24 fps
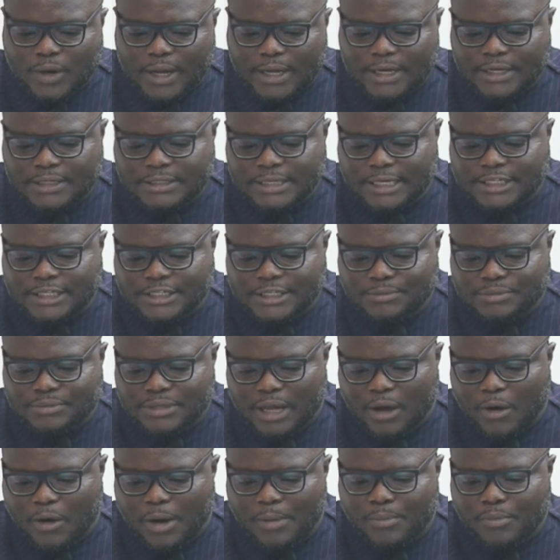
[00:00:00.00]
and his Achim
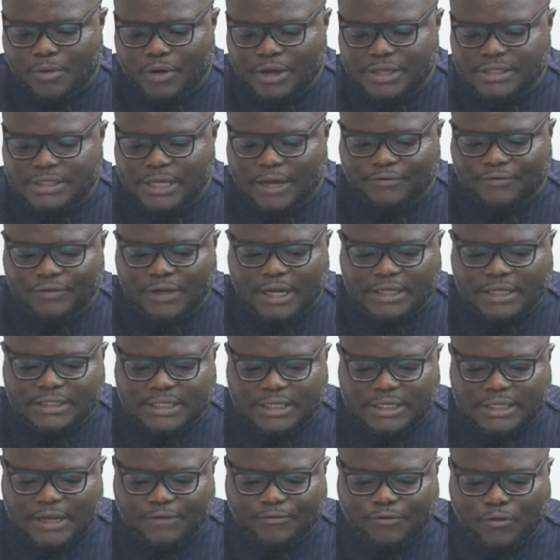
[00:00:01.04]
Sakawa boys have the
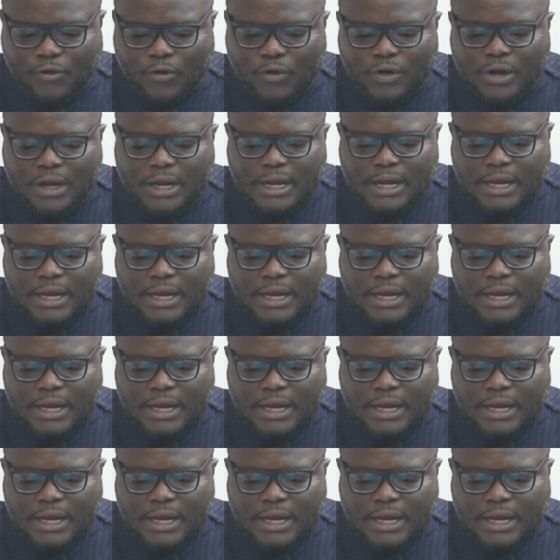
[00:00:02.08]
agenda for